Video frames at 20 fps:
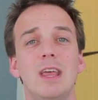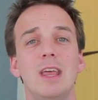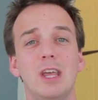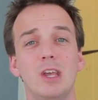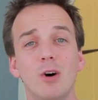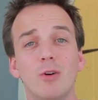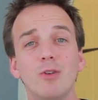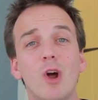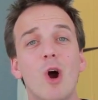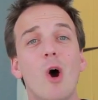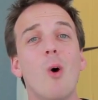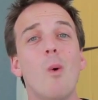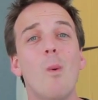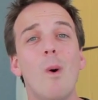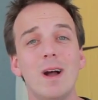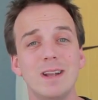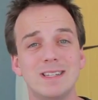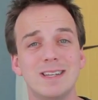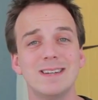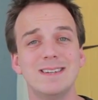that you'll know
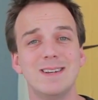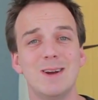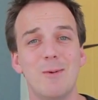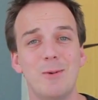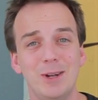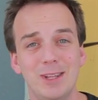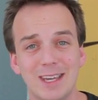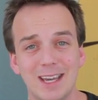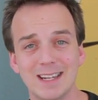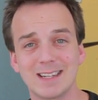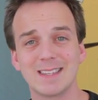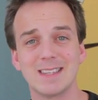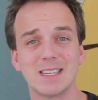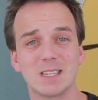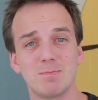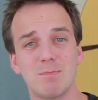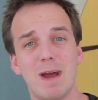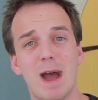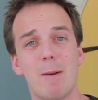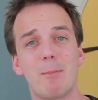what to do when you get to
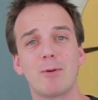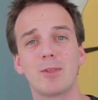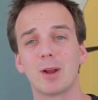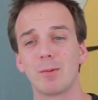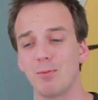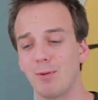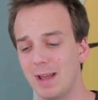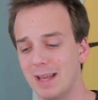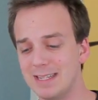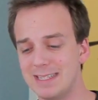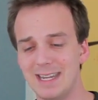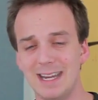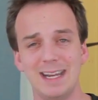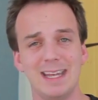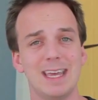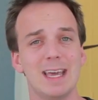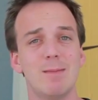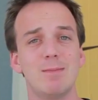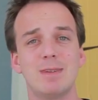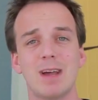this map, whether you're playing
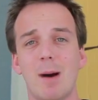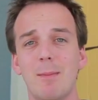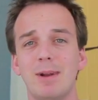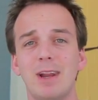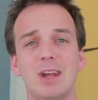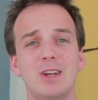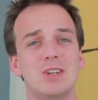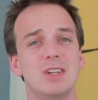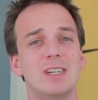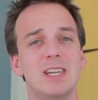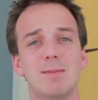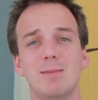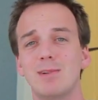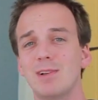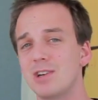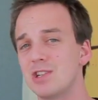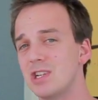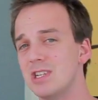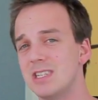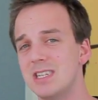TDM, Domination,
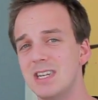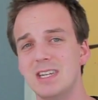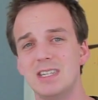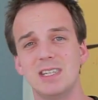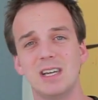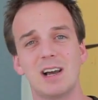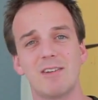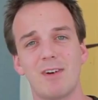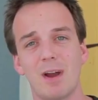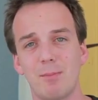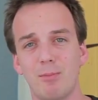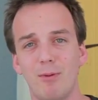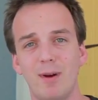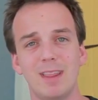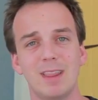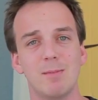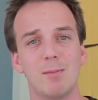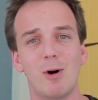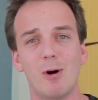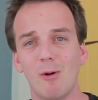Demolition, CTF. I
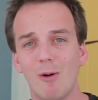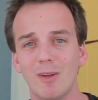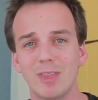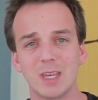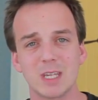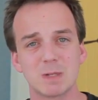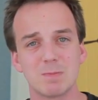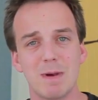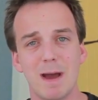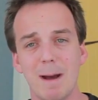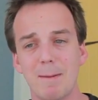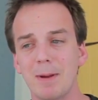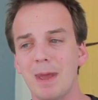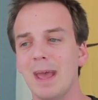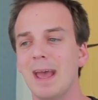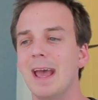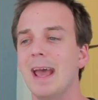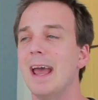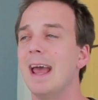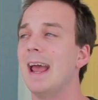played them all on this map,
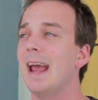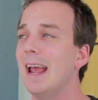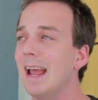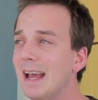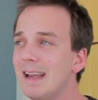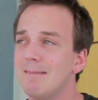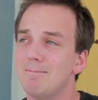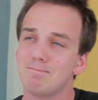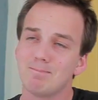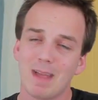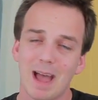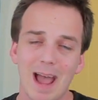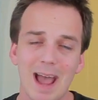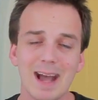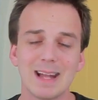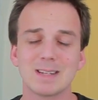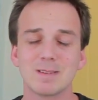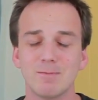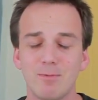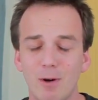and I
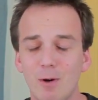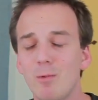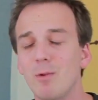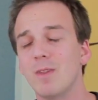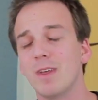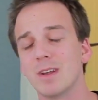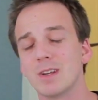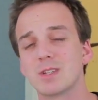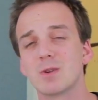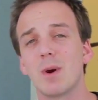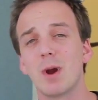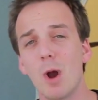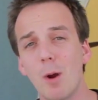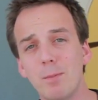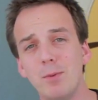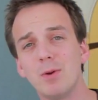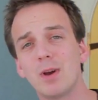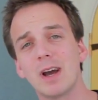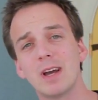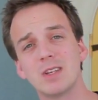had some fun with it. So I
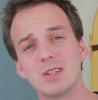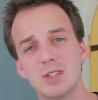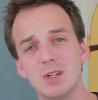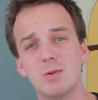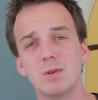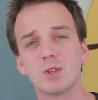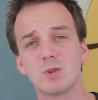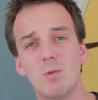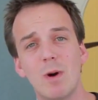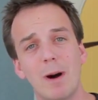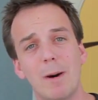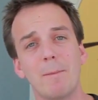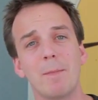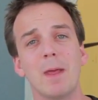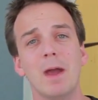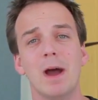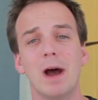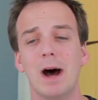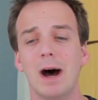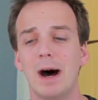hope you guys do as well.
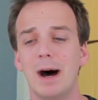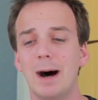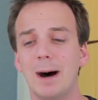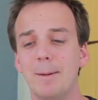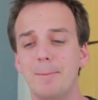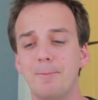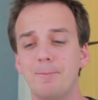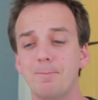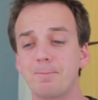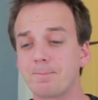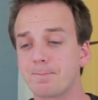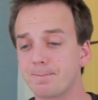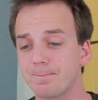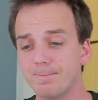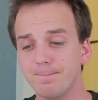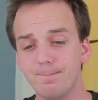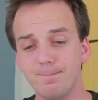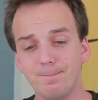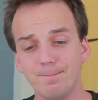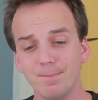Um,
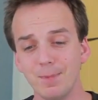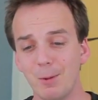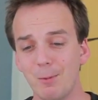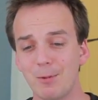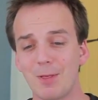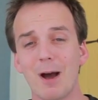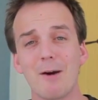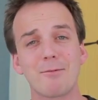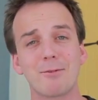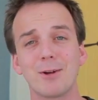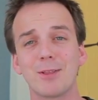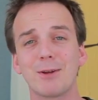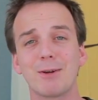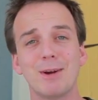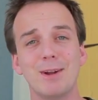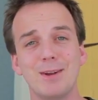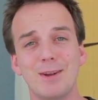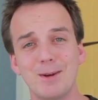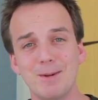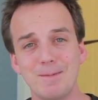without
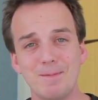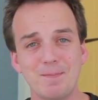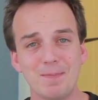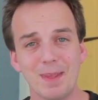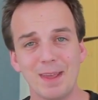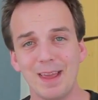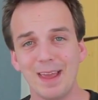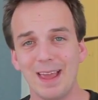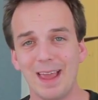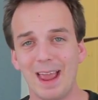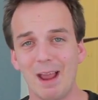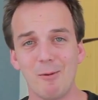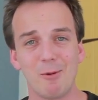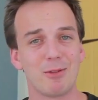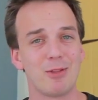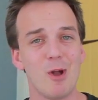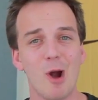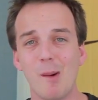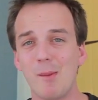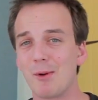further ado, and
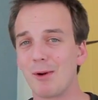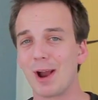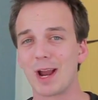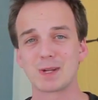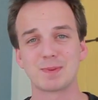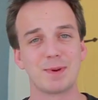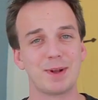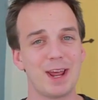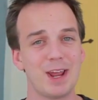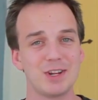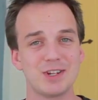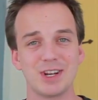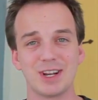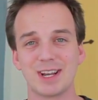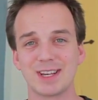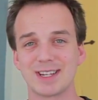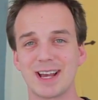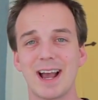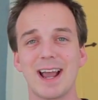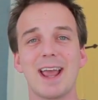with no more explanation,
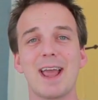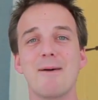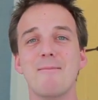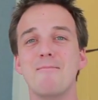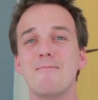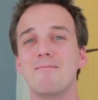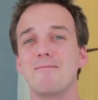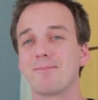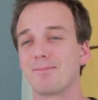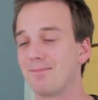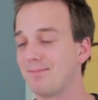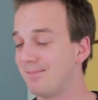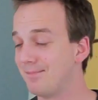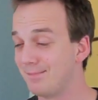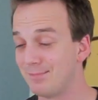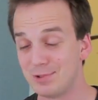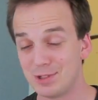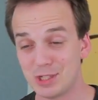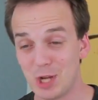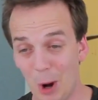because I am
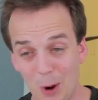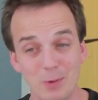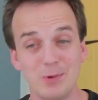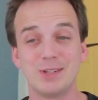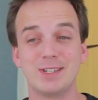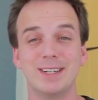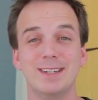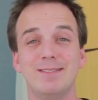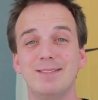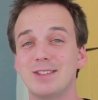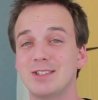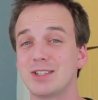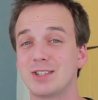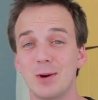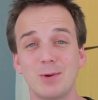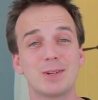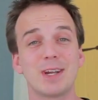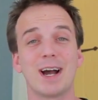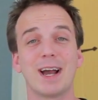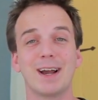toasted,
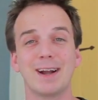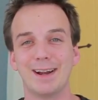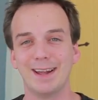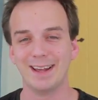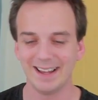so tired.